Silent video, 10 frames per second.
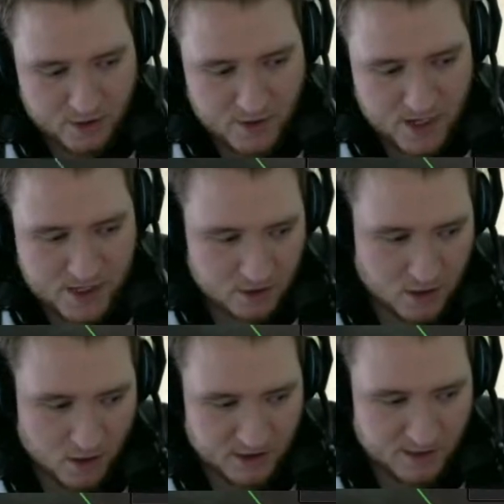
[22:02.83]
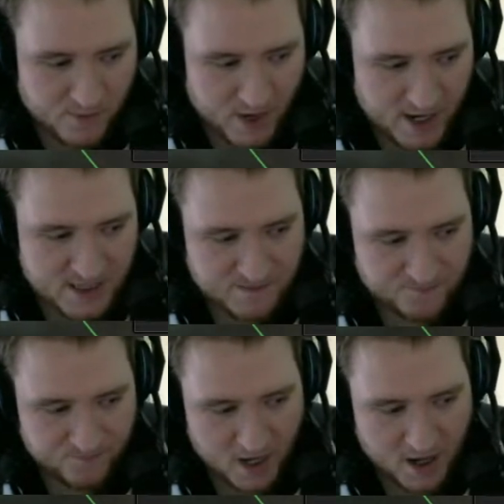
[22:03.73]
is you'll Cold Embrace.
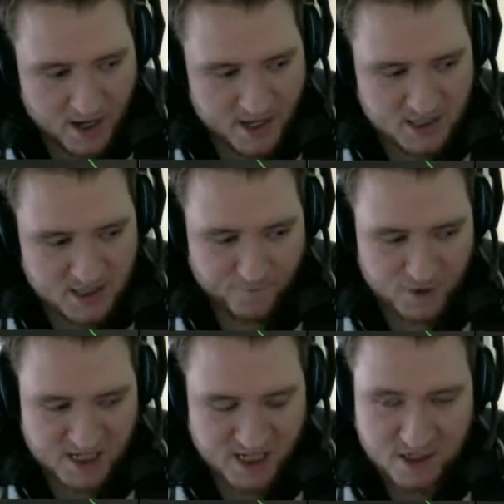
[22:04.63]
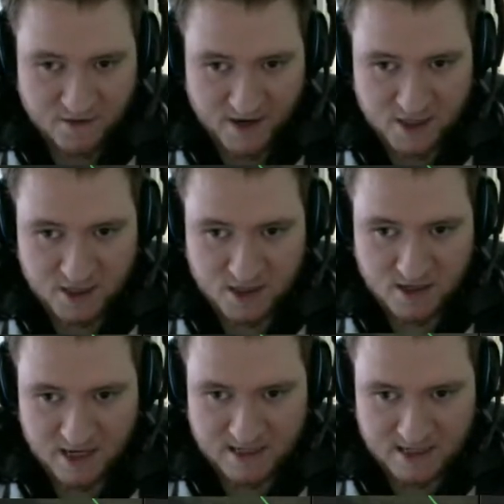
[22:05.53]
It's got 4 second duration, so
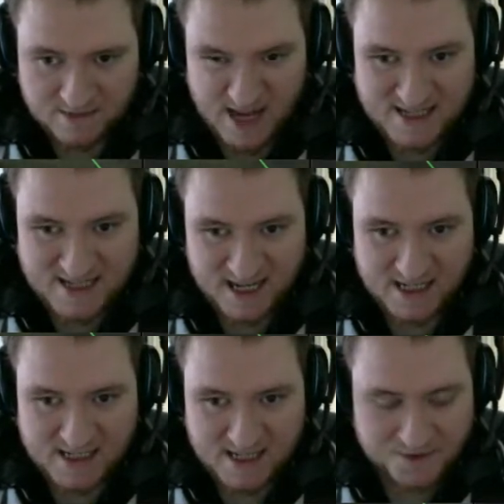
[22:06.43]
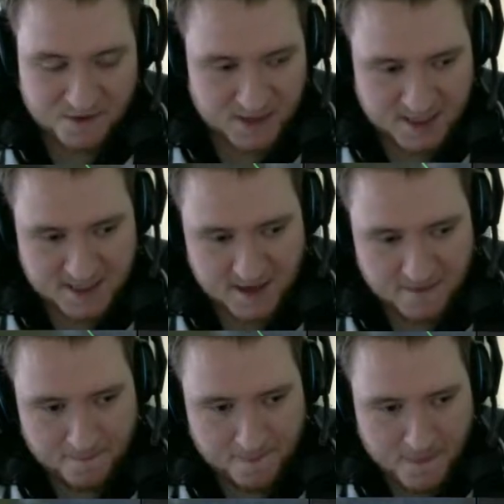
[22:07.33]
that'll leave 10 seconds after you've cast it.
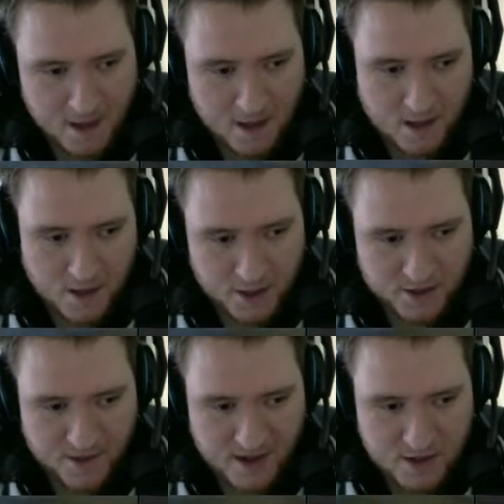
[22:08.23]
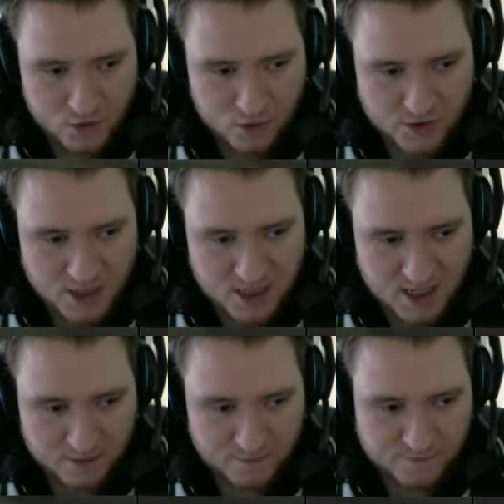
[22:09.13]
You can then Yules
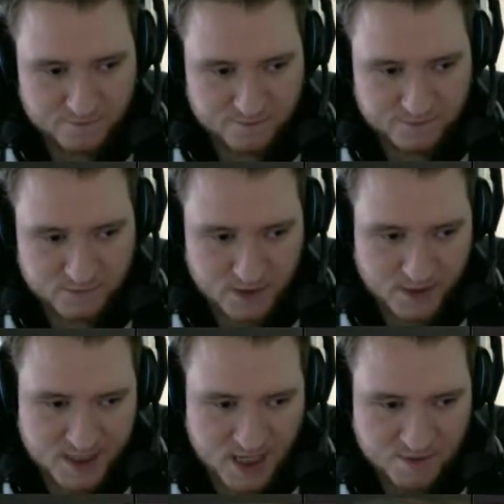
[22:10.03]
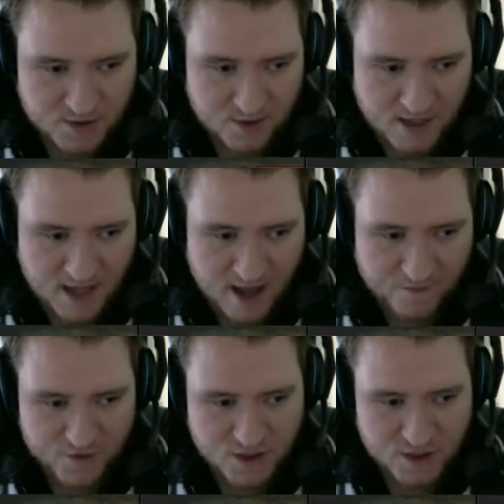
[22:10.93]
yourself, which keeps you in the air
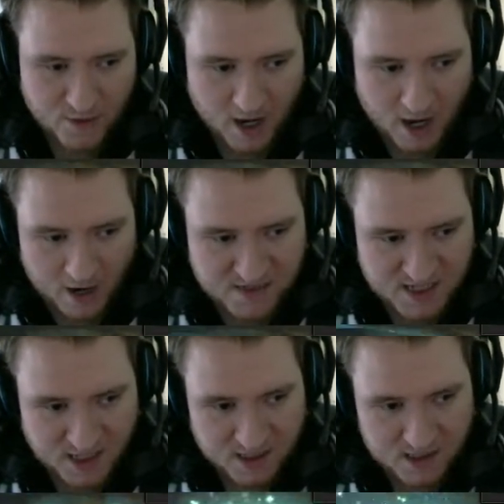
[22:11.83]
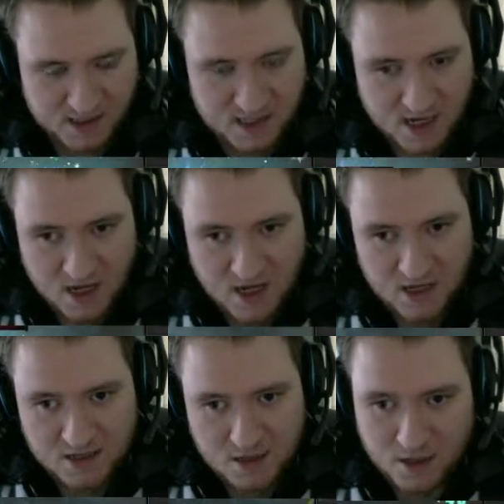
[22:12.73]
for 2.5 seconds.
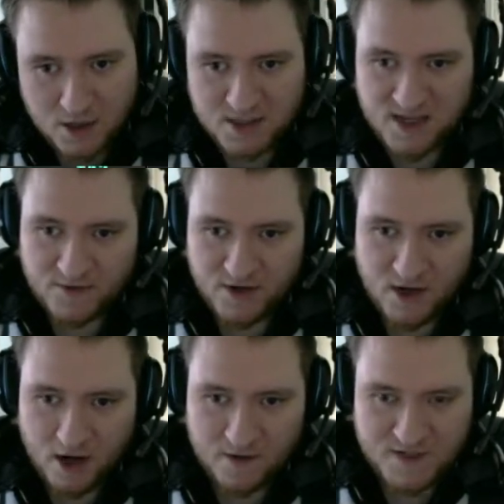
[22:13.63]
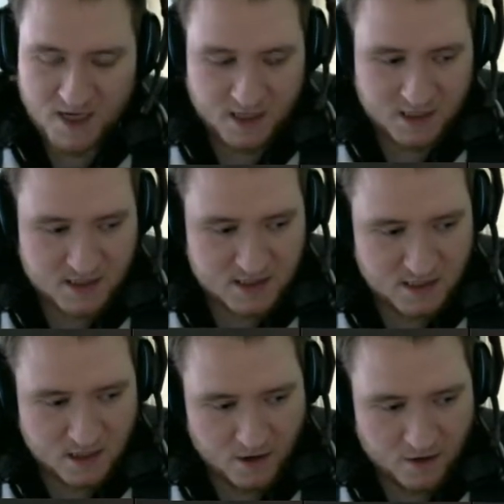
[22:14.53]
So you've got 7.5 seconds
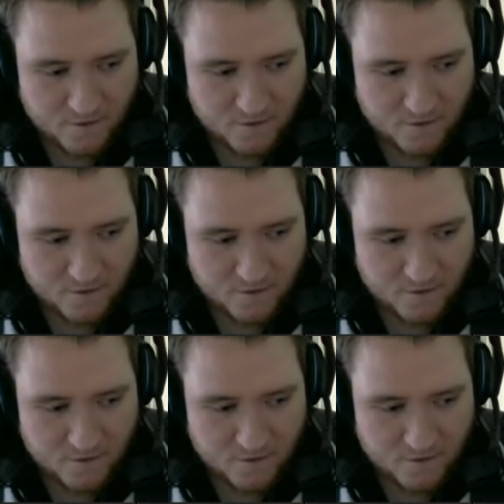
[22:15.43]
of